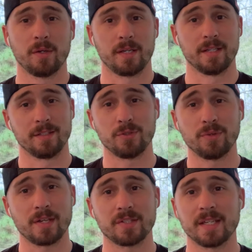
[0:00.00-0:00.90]
And in
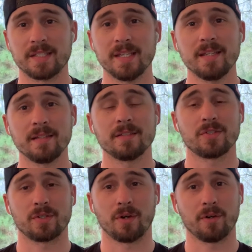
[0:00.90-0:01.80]
2018,
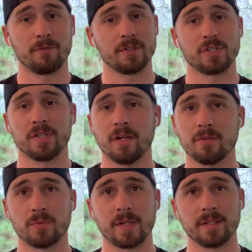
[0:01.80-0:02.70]
Cigar
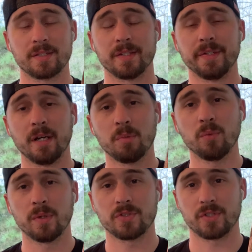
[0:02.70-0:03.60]
Aficionado rated this the
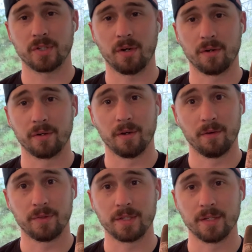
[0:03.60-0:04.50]
#1 cigar
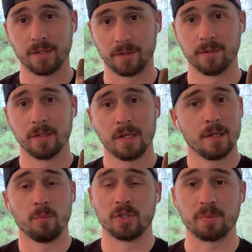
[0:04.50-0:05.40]
of the year,
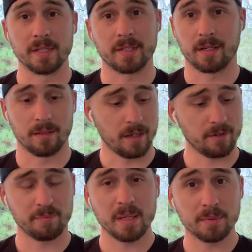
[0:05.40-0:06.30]
which means that a lot
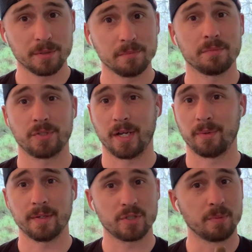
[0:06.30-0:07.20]
of people sat
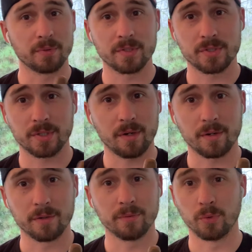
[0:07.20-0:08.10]
around and smoked this
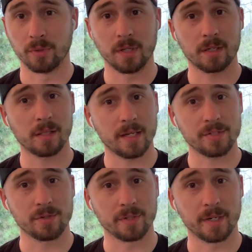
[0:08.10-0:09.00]
cigar who are a lot
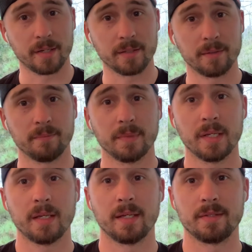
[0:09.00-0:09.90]
classier than I am
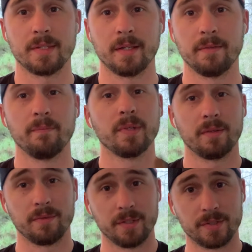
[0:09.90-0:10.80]
and said,
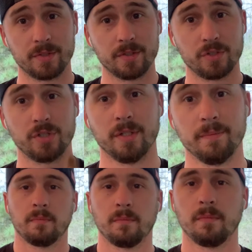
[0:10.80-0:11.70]
this is the shit.
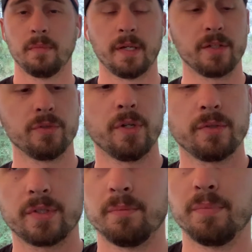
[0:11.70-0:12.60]
Now you'll
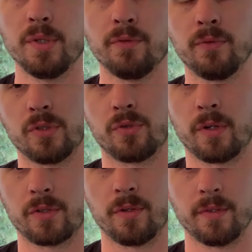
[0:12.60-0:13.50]
notice the beautiful
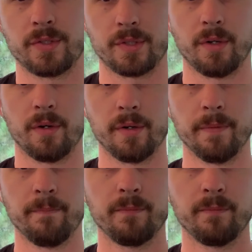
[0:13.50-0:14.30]
structure of the cigar.